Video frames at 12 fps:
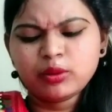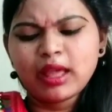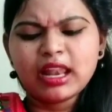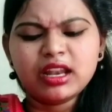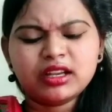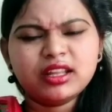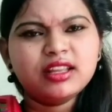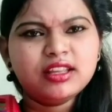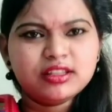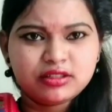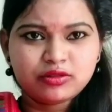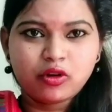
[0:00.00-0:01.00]
quality
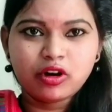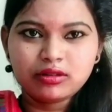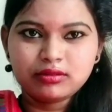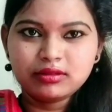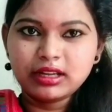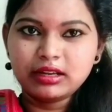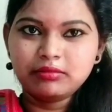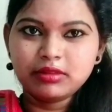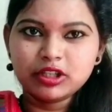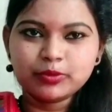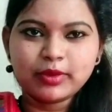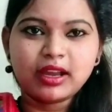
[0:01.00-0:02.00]
is not that
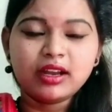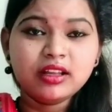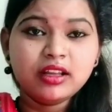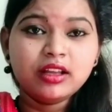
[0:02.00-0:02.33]
much bad.